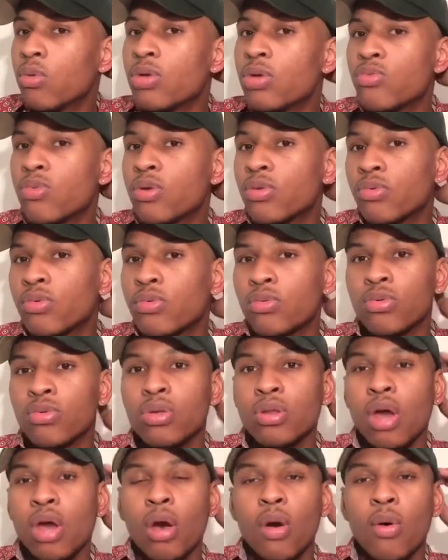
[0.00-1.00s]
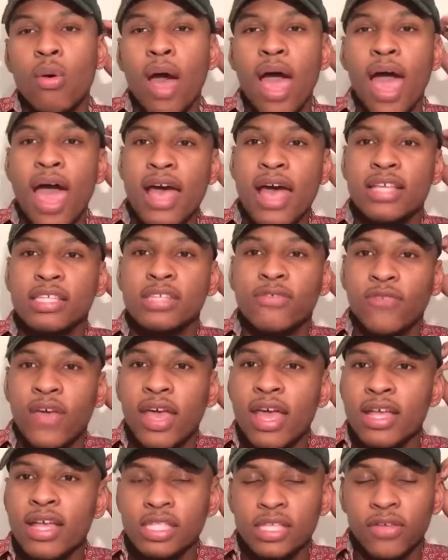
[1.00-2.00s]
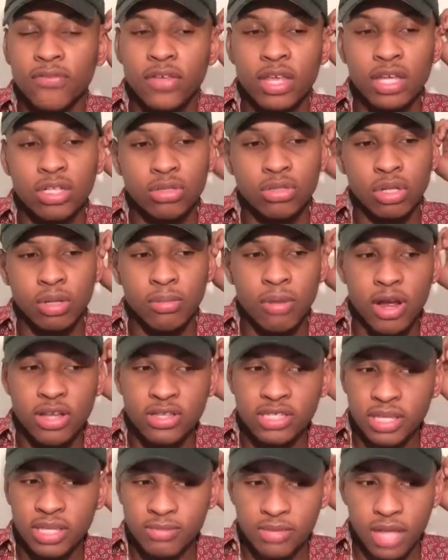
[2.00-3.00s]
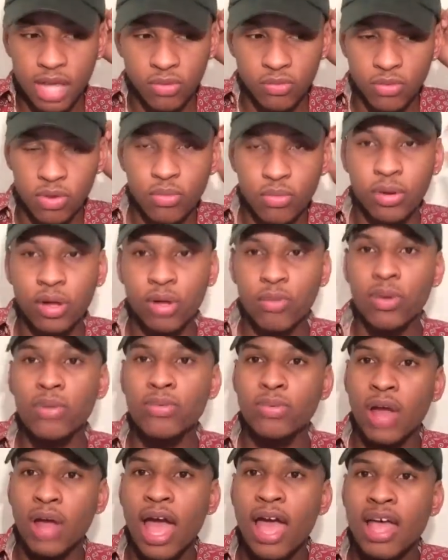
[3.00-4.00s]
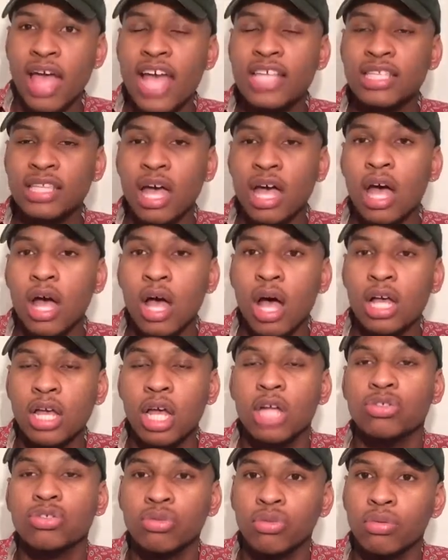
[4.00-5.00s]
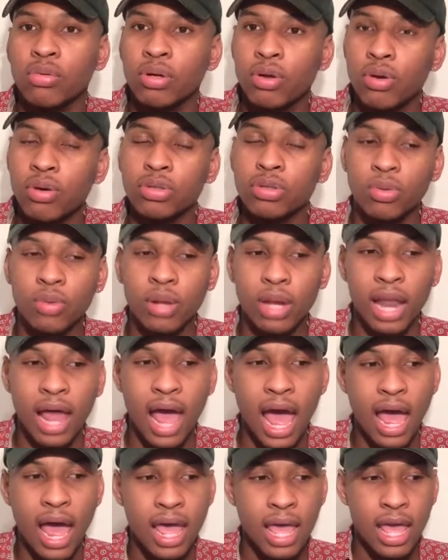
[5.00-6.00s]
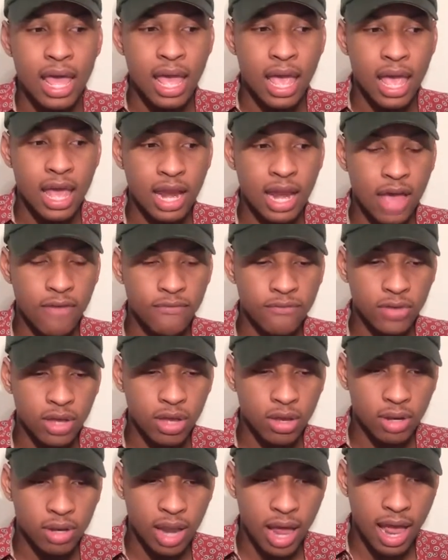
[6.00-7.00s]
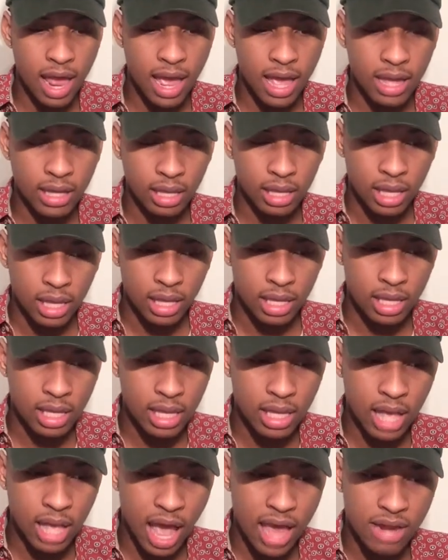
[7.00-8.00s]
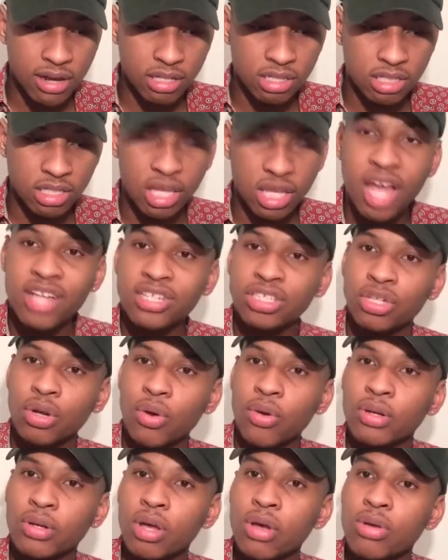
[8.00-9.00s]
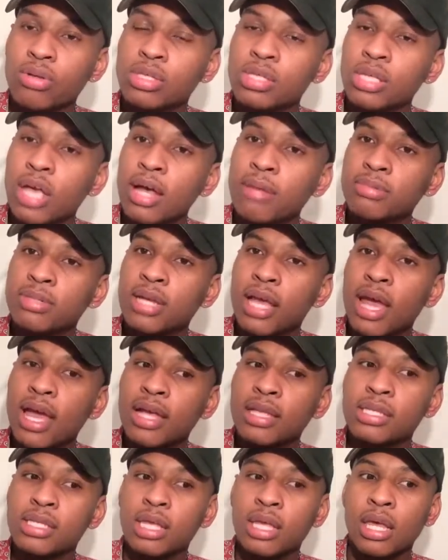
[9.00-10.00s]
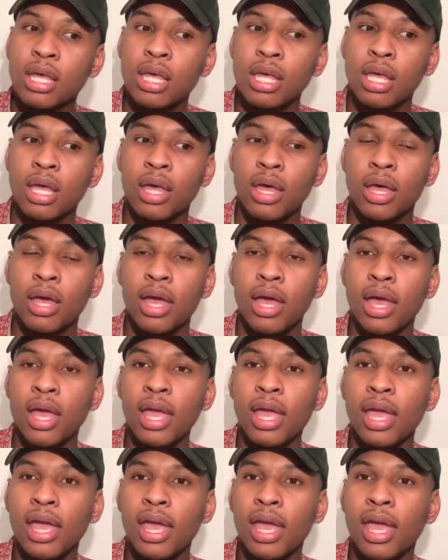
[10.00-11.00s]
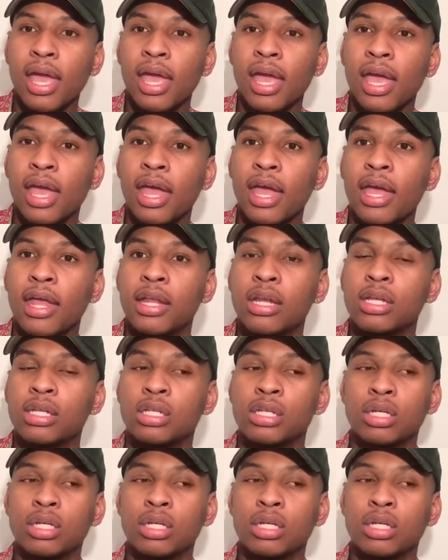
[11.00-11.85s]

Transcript: were, you know, as fans of Kendrick Lamar, it seems like we were as a country, we were going through a lot, and I felt like he kind of touched on those subjects and